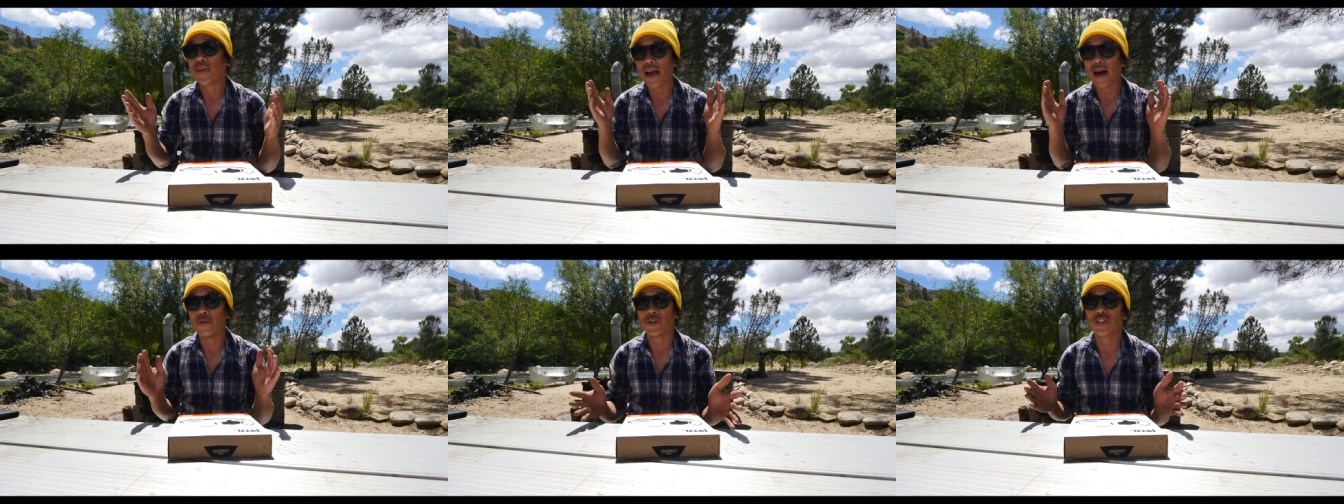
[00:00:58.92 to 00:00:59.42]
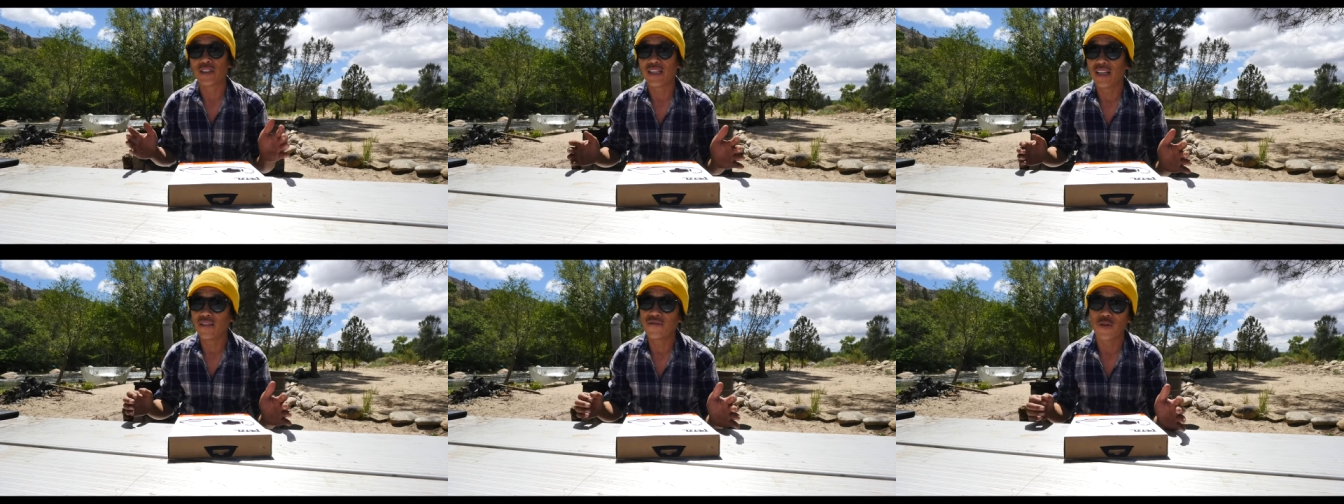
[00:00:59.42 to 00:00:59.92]
I was
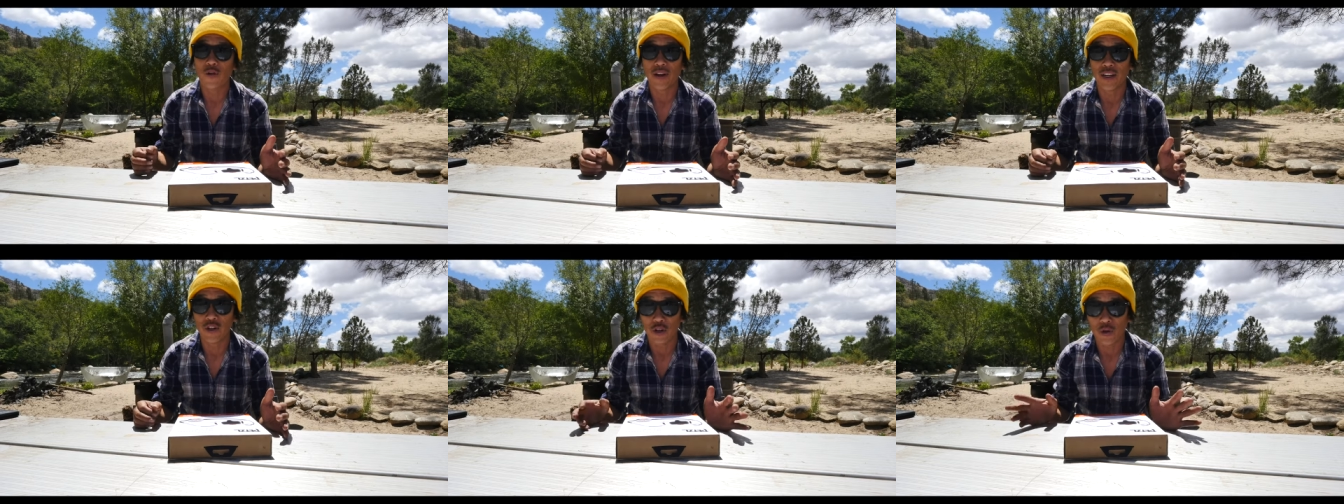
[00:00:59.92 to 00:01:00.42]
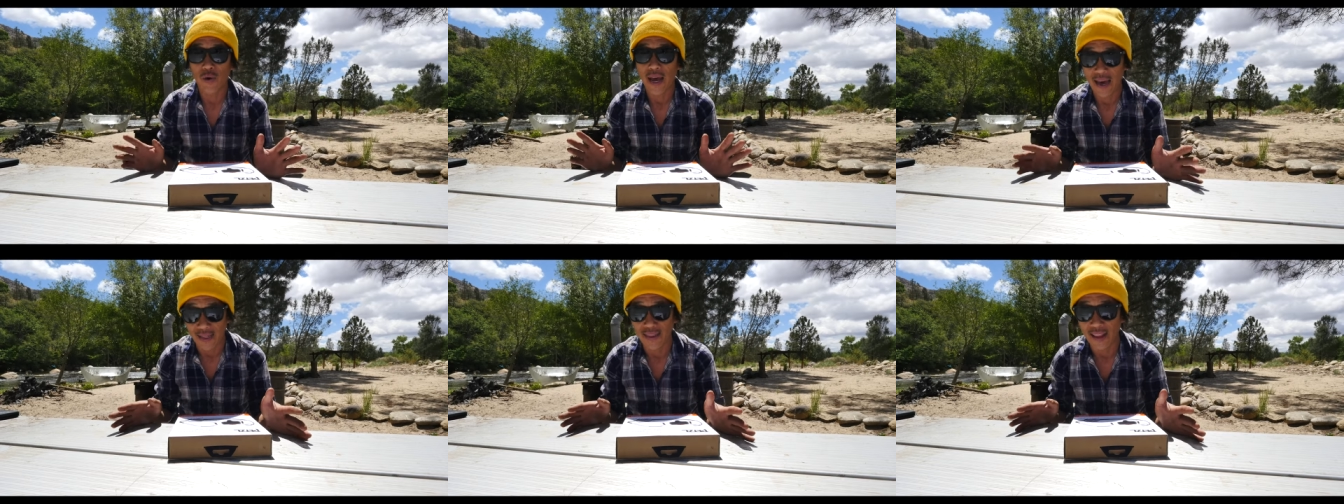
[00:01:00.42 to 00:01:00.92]
looking for a new
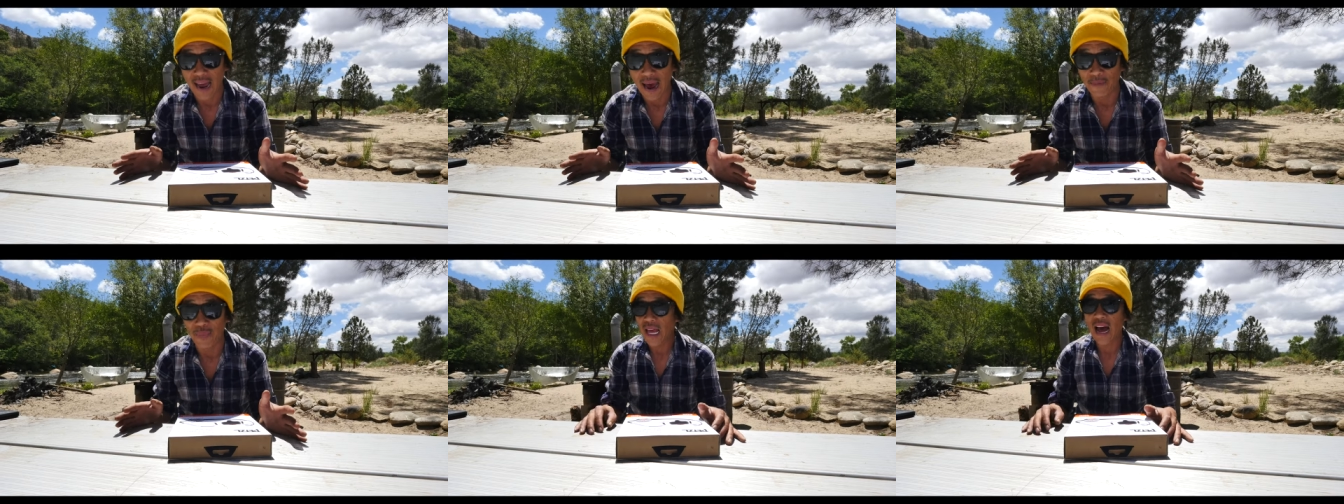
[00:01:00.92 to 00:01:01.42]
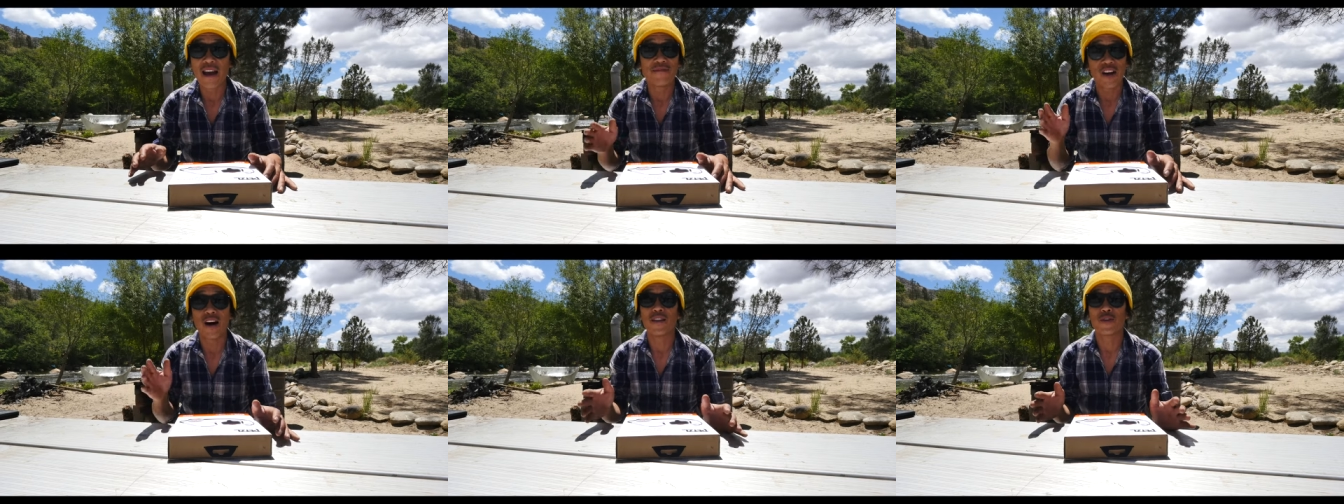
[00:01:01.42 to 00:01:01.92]
headlamp. I've
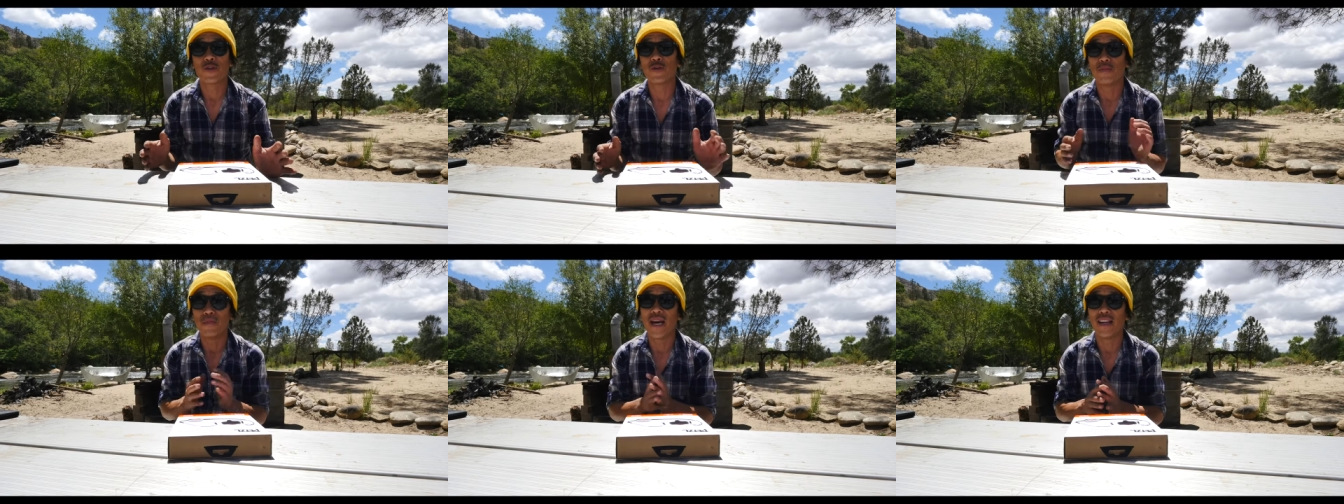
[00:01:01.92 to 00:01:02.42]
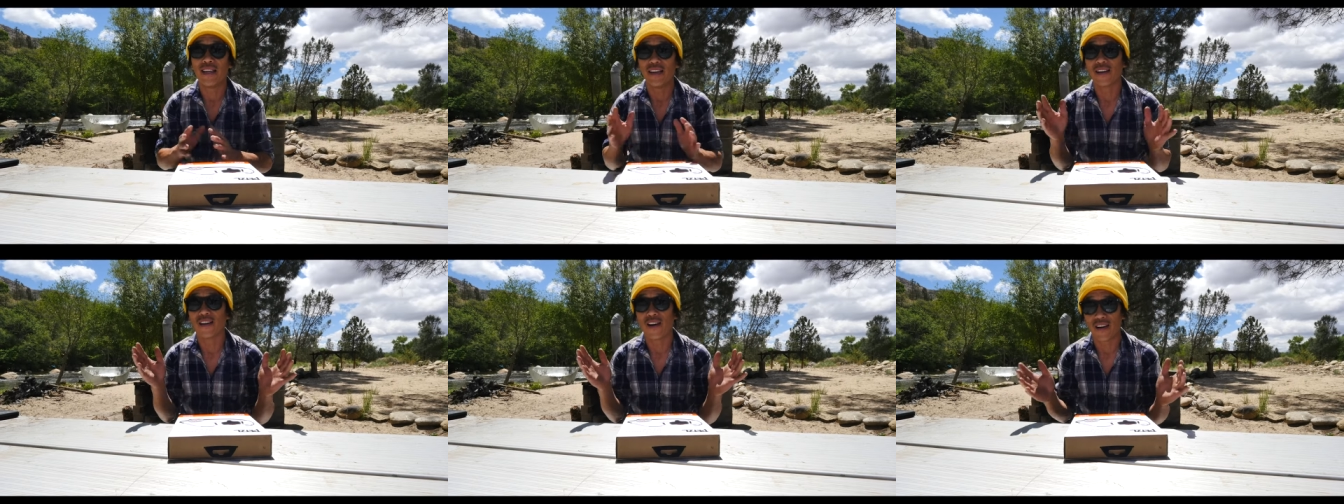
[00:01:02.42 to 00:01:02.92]
gone through many
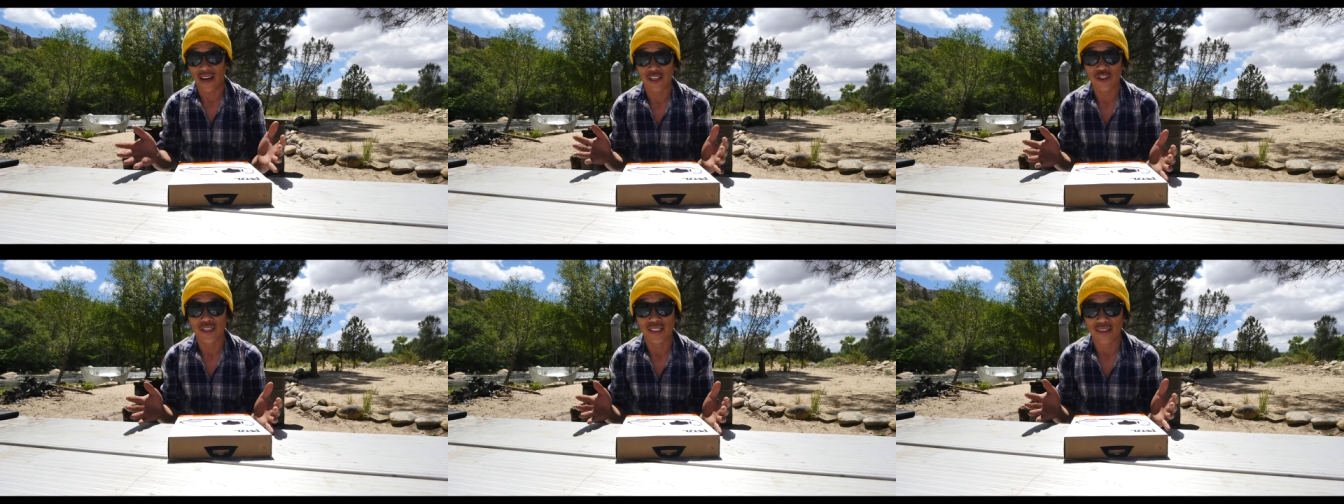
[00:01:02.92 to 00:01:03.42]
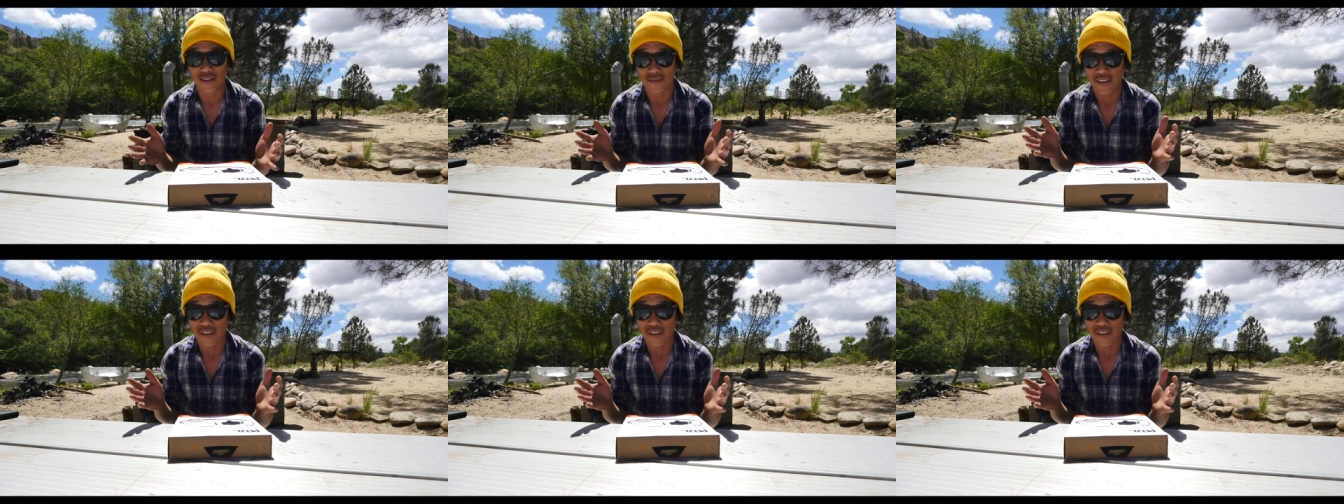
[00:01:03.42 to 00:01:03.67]
incarnations of